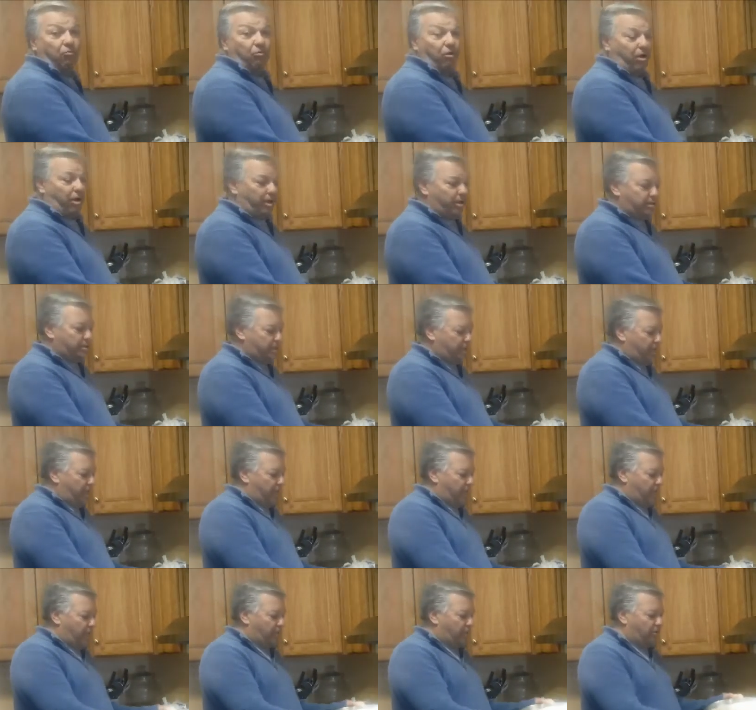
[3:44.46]
rise,
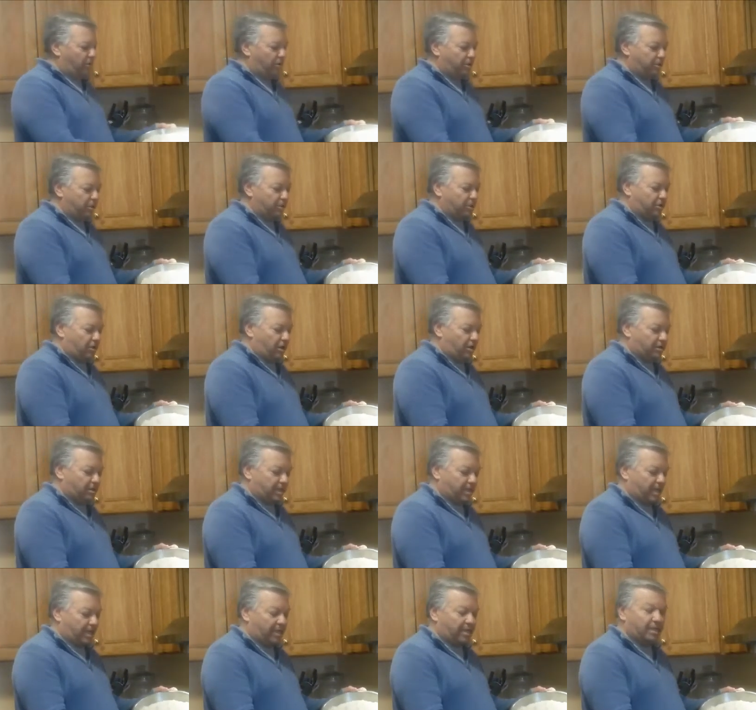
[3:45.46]
and look at the size
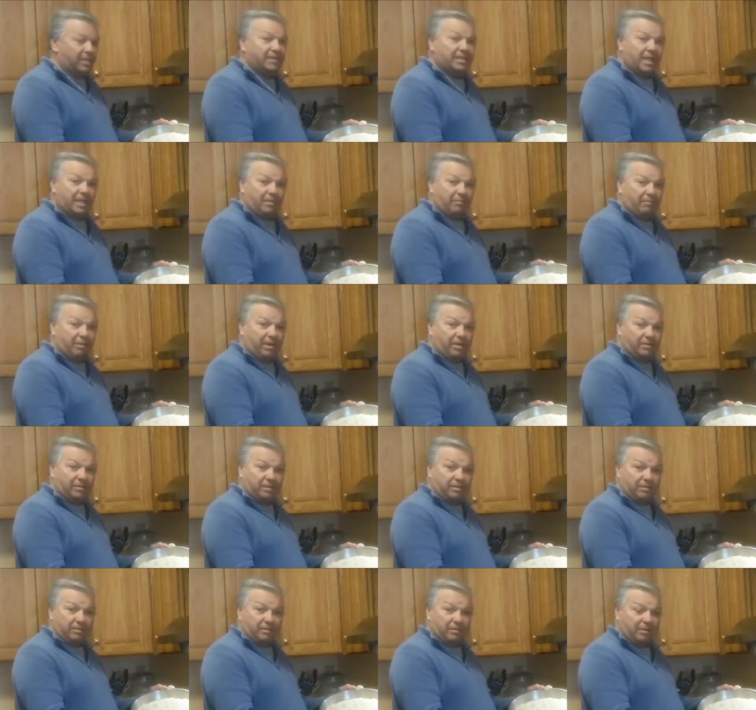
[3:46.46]
of that. Is that
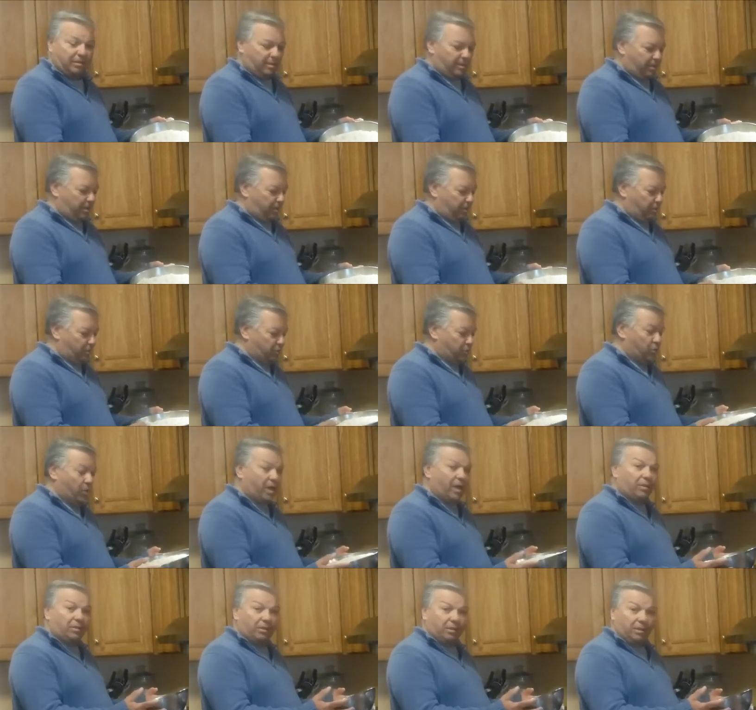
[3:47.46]
amazing? You saw
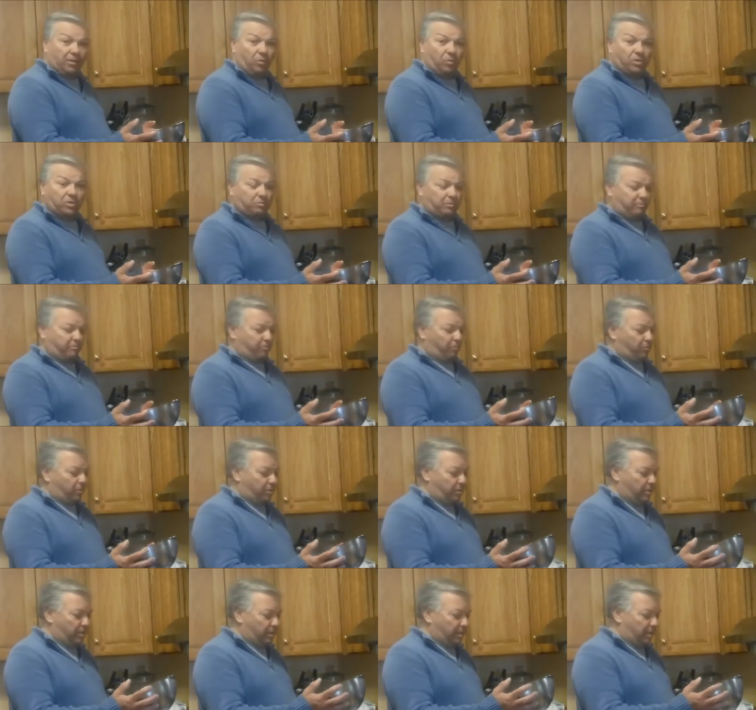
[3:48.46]
how little it was
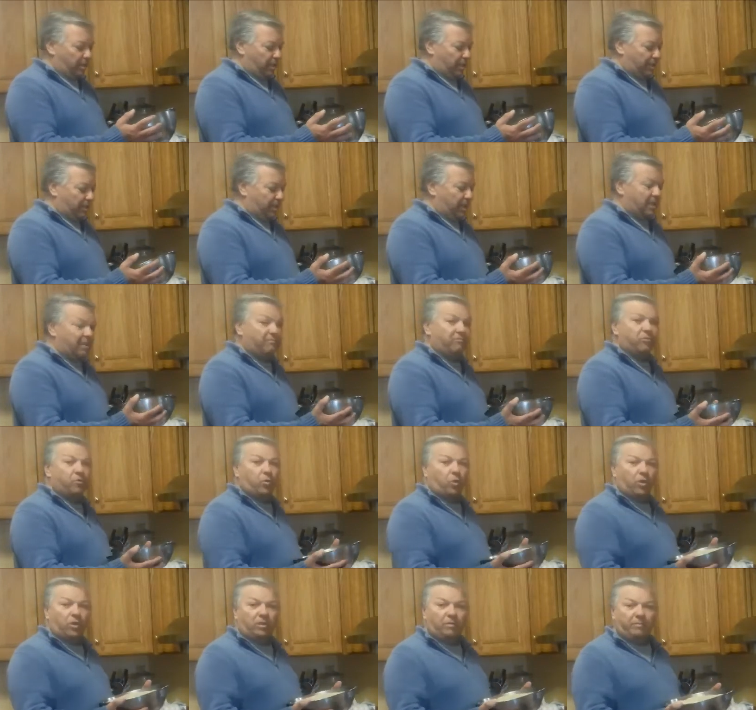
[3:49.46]
before. Not even
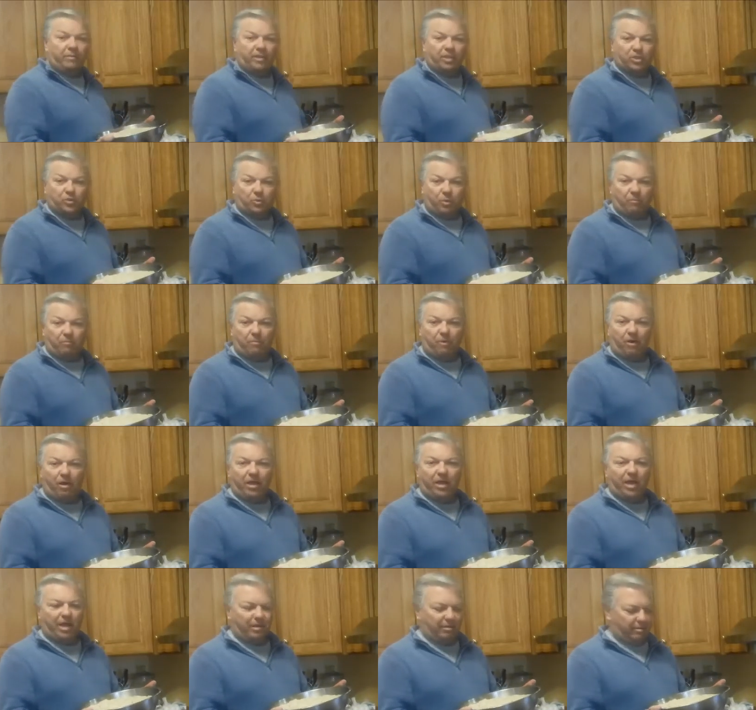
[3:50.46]
20 minutes went
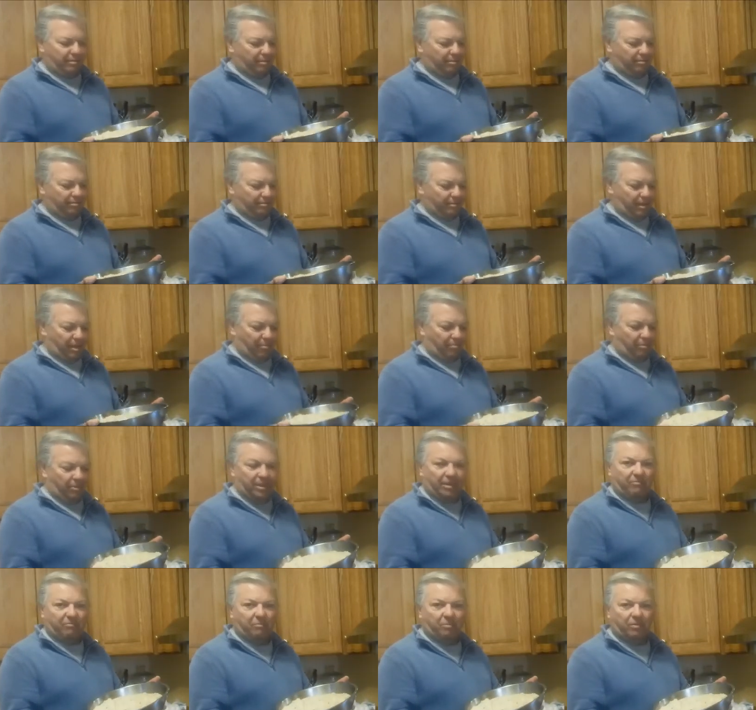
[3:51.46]
by, and
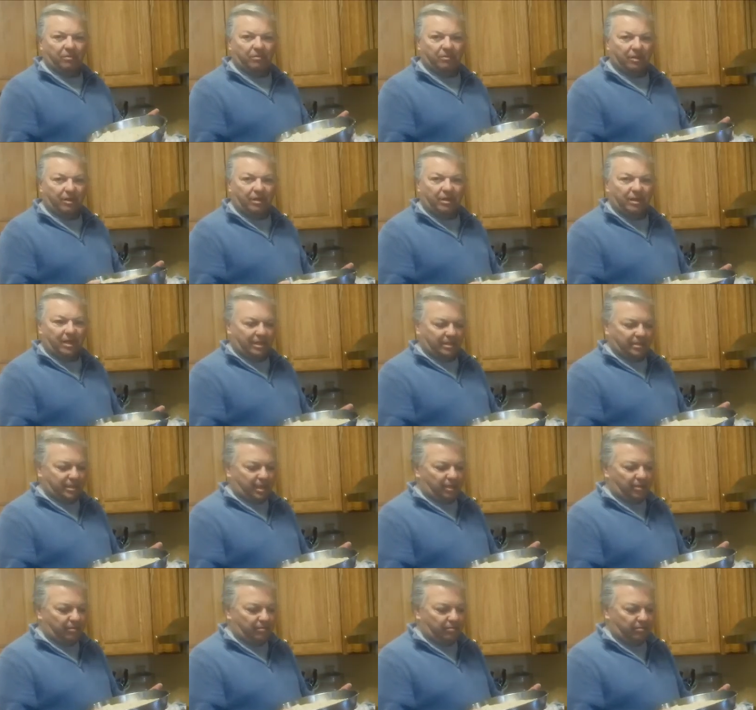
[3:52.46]
unbelievable. It's
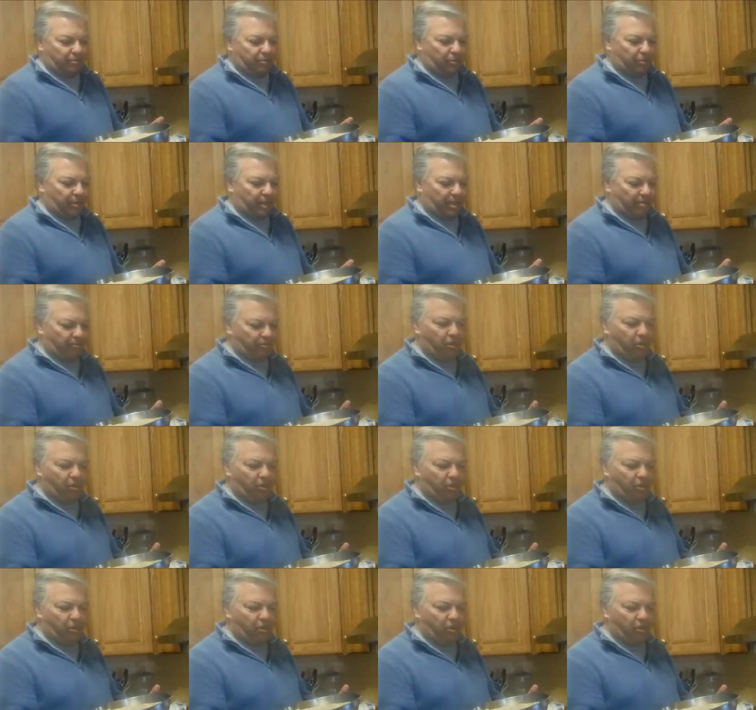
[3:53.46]
like 2.5